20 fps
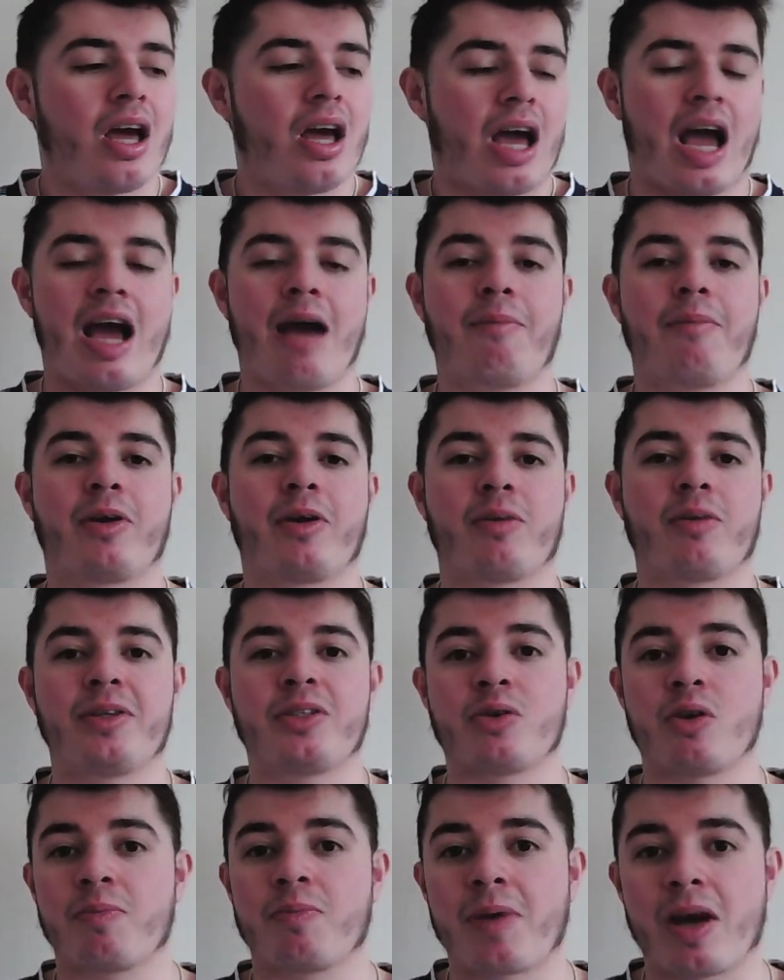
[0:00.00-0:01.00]
And we're going to be
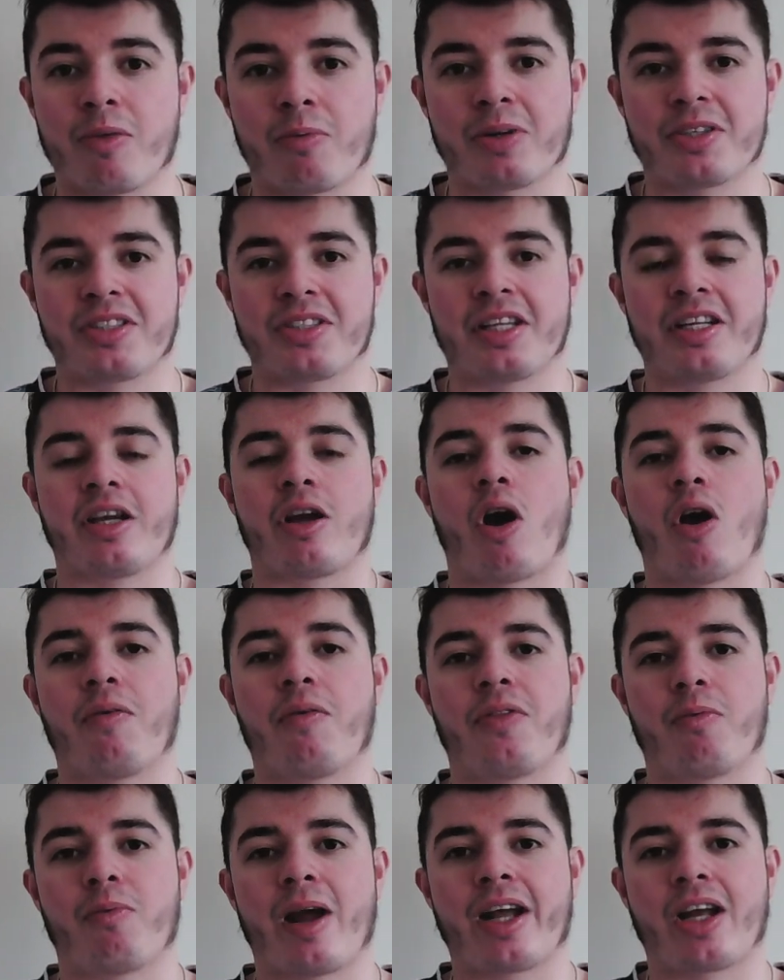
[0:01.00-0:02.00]
talking about the rescinding of
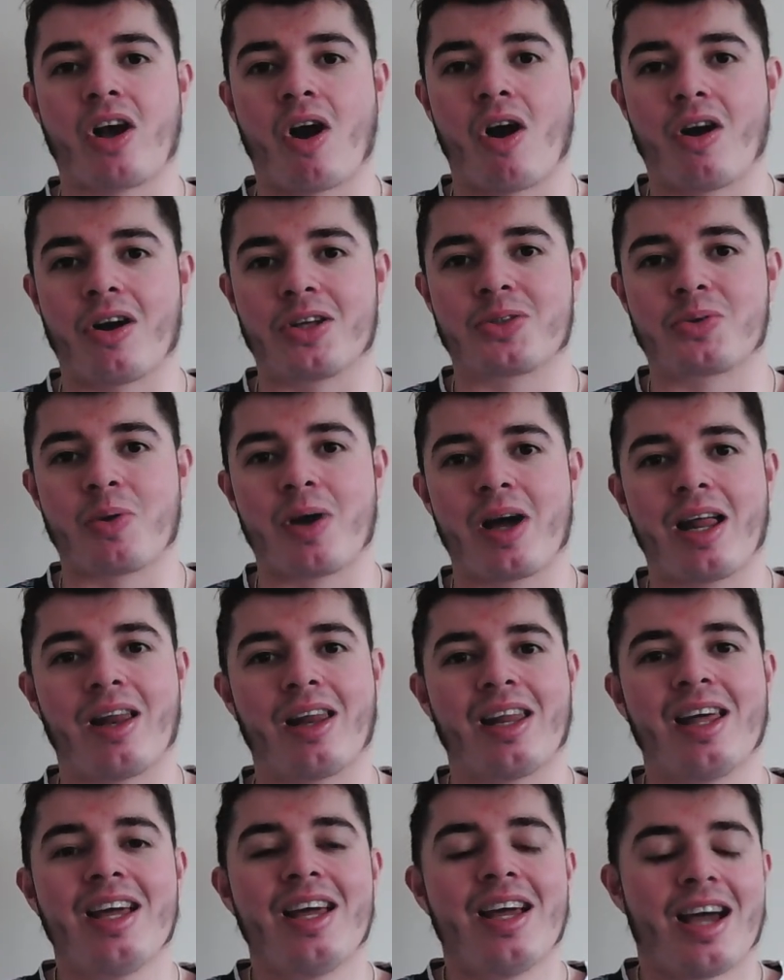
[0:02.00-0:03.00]
the red card as well.